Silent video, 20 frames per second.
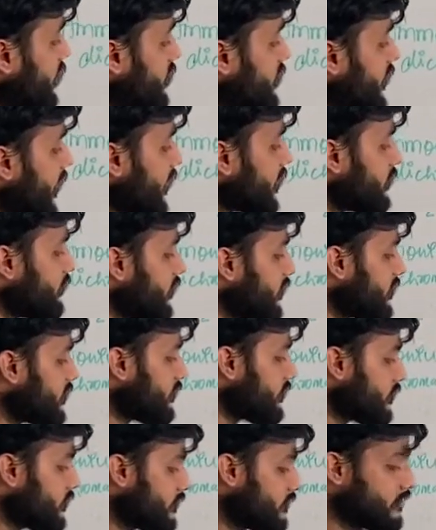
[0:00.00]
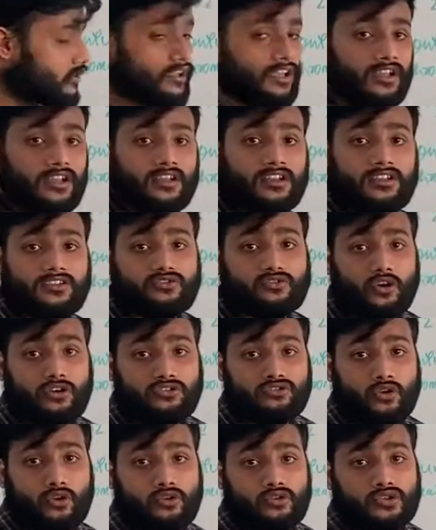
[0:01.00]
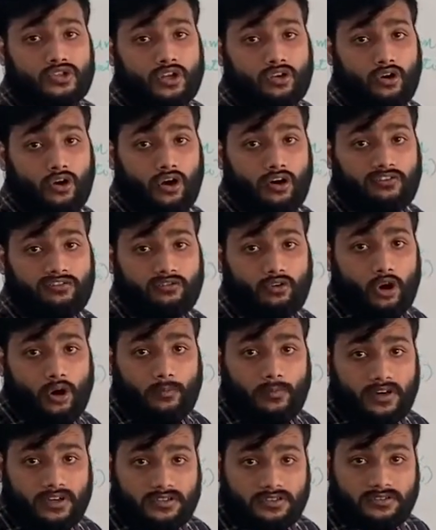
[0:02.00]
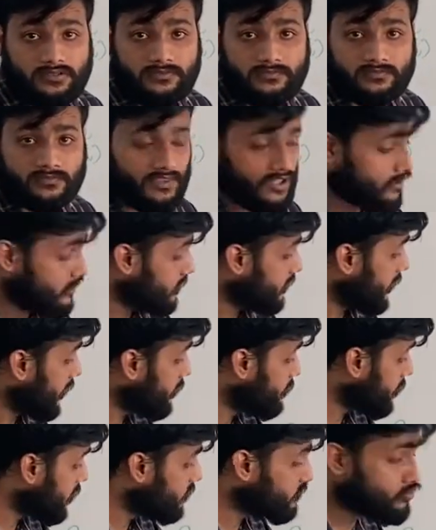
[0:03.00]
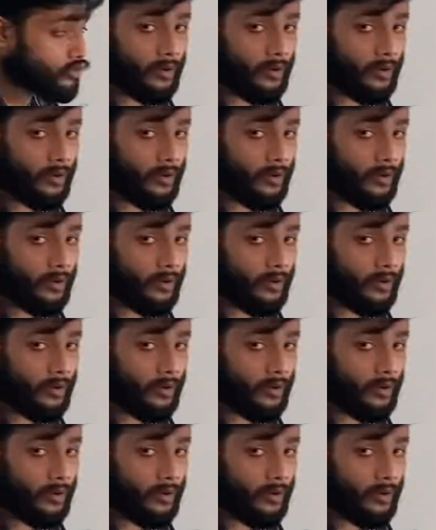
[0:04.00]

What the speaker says: reacts with salt solution of copper, it means